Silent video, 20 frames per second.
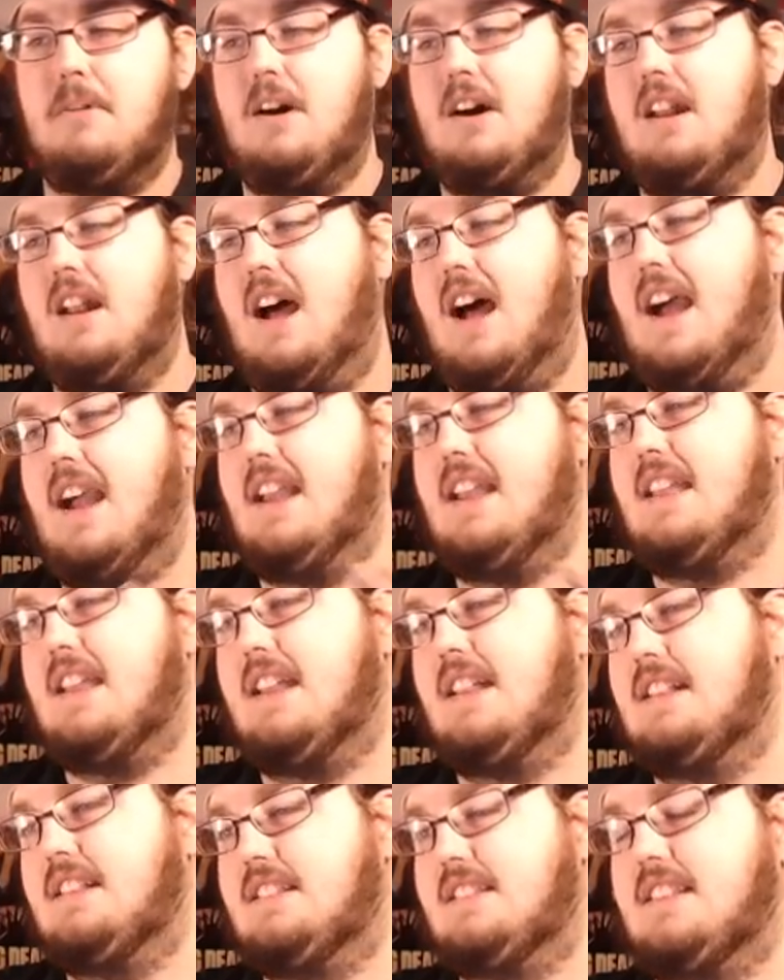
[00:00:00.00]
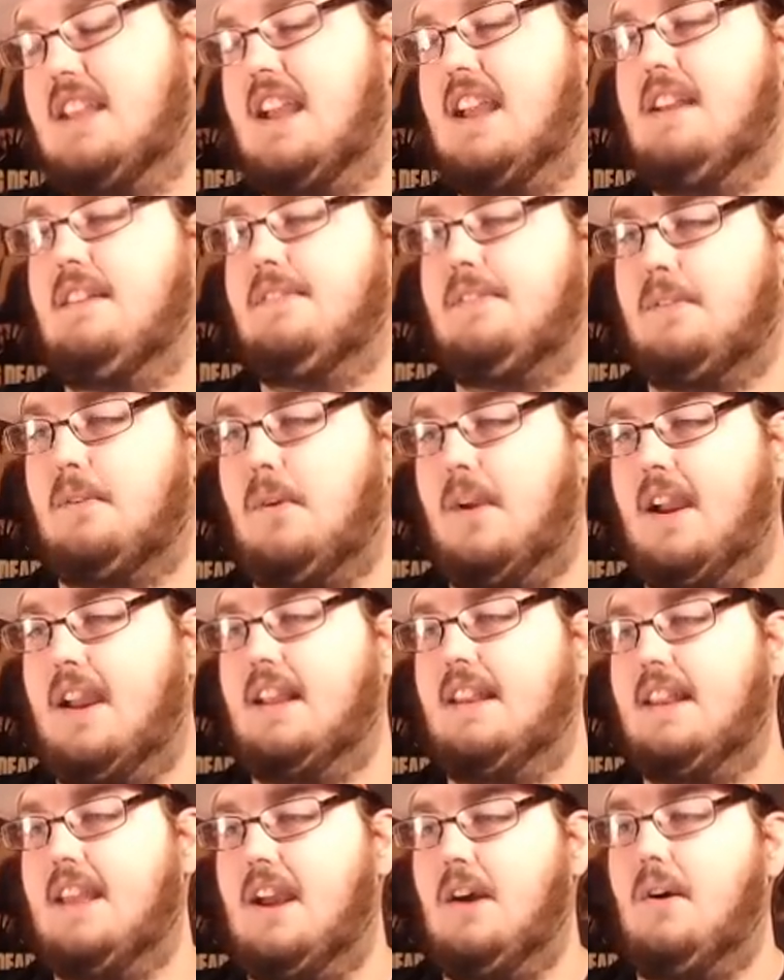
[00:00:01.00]
but I can say for
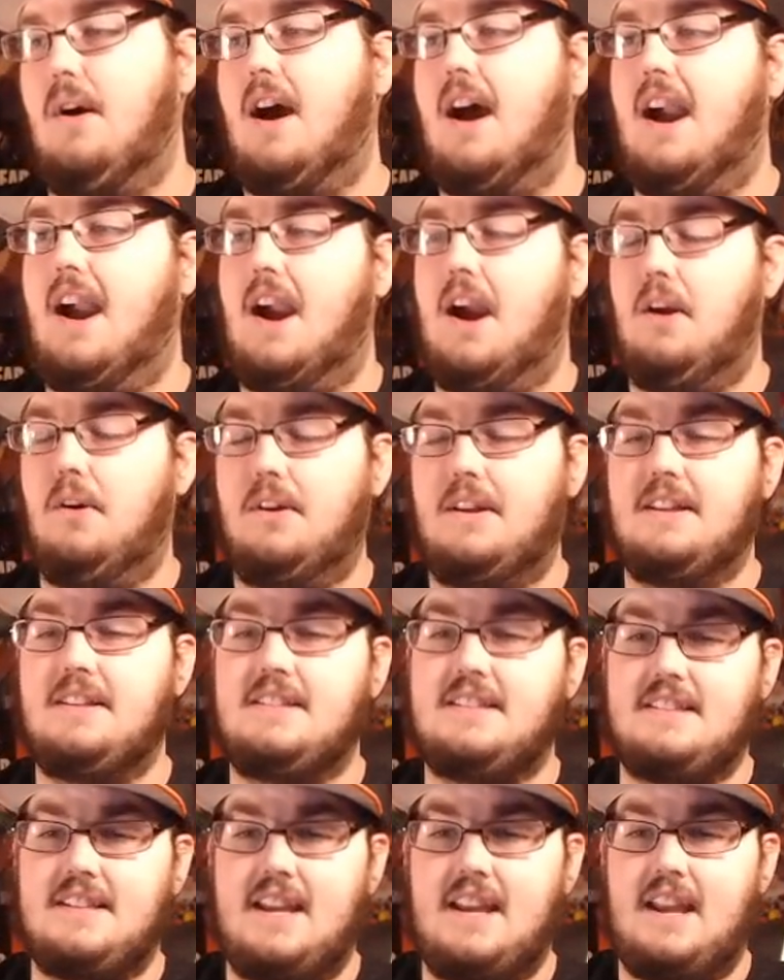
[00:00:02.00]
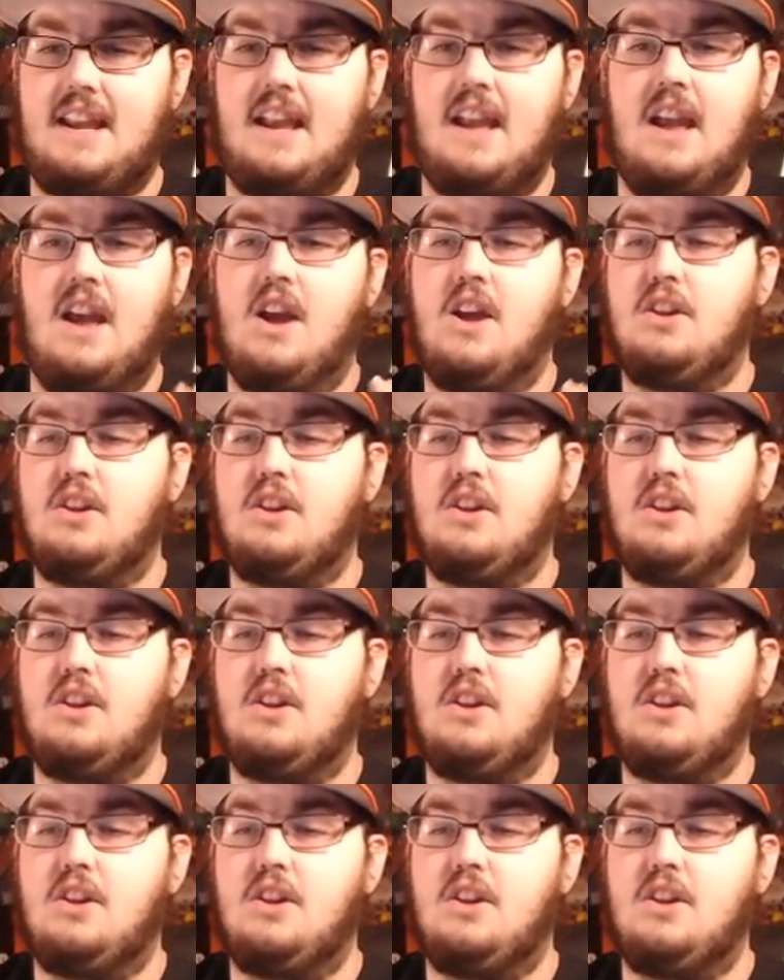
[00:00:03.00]
right now, I already see